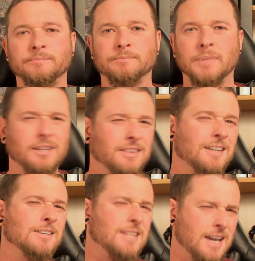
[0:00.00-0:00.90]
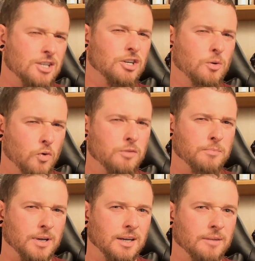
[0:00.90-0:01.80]
But the thing is they actually wouldn't
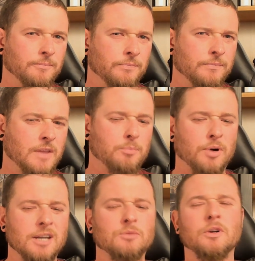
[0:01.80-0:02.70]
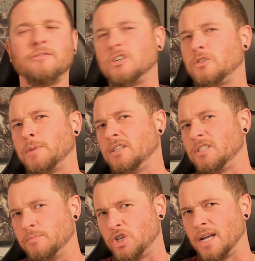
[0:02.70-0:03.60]
be. Their brains would have just been
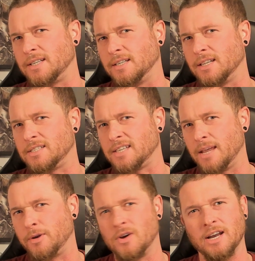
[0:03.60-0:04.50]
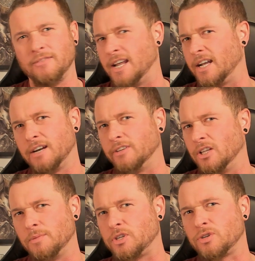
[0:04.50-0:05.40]
subjected to the same kind of negative
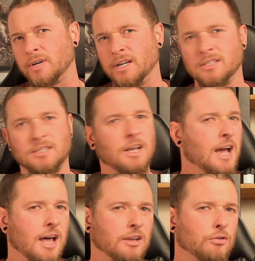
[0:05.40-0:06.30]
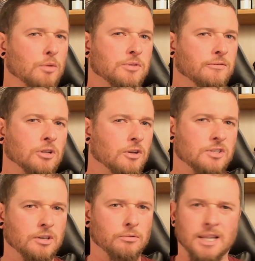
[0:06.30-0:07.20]
allometry as other groups of
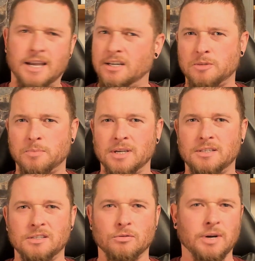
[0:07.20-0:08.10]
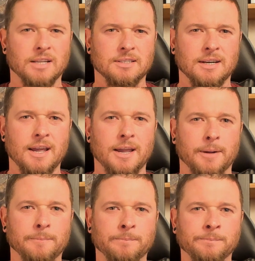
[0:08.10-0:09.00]
closely related species around today.
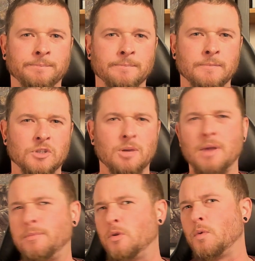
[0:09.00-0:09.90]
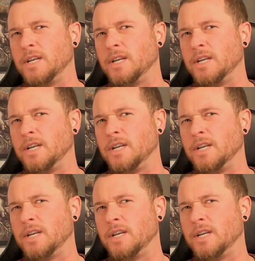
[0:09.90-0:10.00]
So maybe what